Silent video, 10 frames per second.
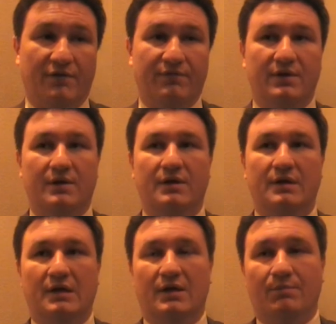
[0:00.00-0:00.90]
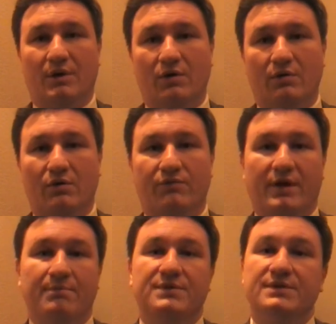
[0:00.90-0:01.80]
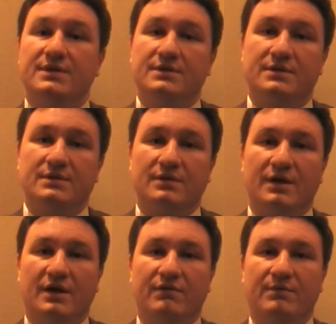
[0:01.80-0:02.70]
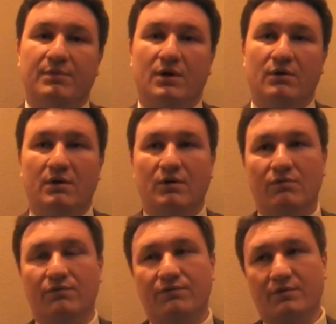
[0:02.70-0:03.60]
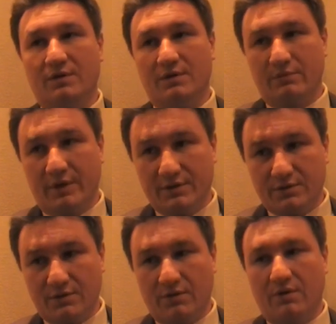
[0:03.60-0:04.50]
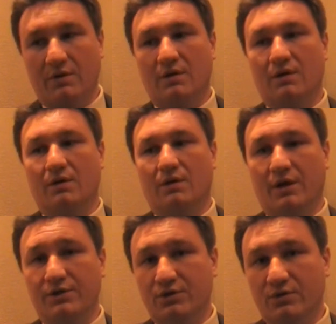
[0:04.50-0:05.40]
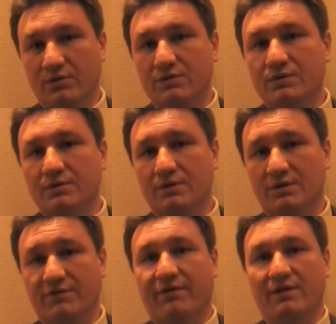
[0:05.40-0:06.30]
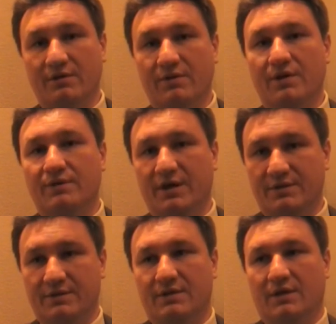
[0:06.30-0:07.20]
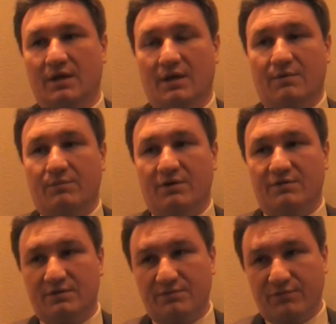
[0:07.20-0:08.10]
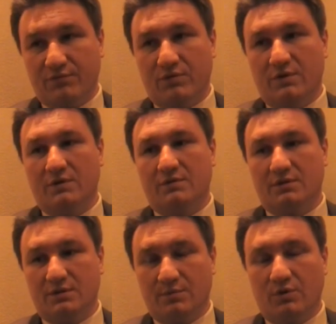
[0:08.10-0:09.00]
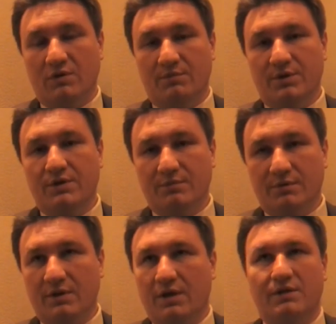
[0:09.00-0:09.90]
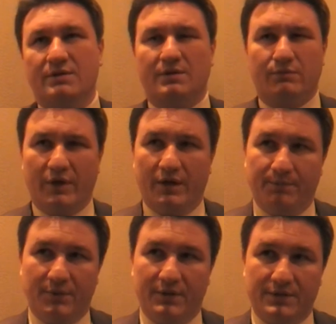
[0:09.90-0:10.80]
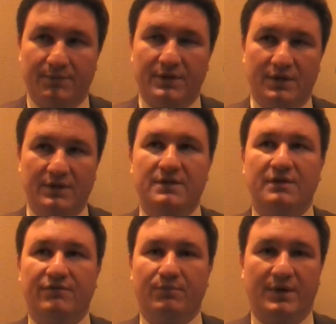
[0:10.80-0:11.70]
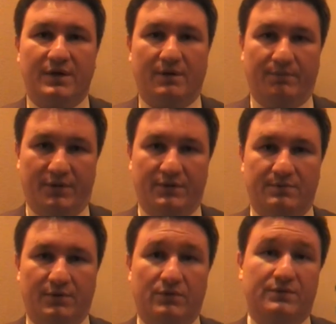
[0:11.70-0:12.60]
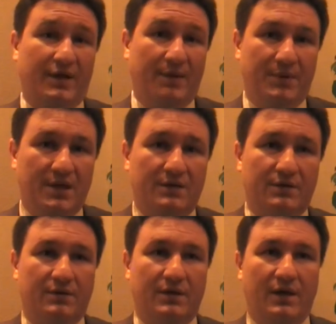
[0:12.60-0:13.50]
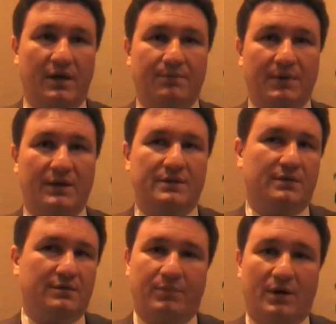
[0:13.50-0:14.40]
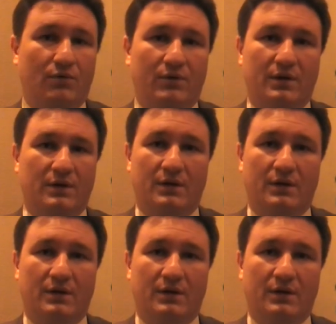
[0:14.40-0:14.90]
the power of embassies, they have the power of quite strong NGOs defending their rights. But for small and medium, it's a bit easier for big companies because they are big, and power